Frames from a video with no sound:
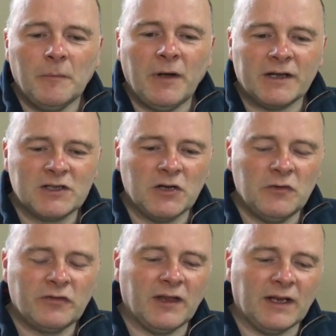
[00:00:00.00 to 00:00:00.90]
But I do
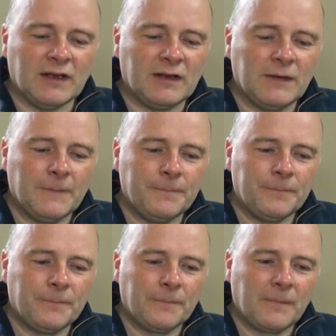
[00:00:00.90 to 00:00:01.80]
think
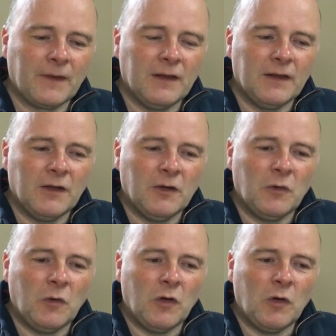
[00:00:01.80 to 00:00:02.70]

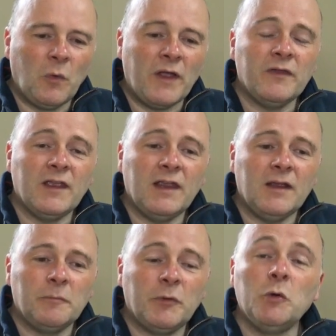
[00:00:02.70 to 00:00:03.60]
when
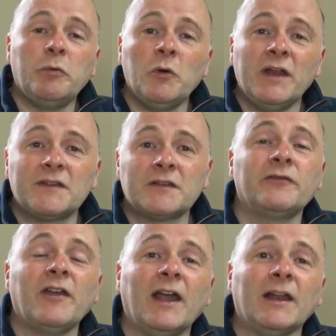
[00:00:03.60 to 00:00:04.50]
the poo-poo hits the
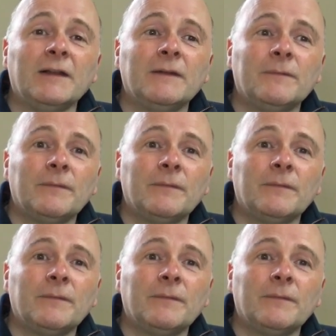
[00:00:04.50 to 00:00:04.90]
fan,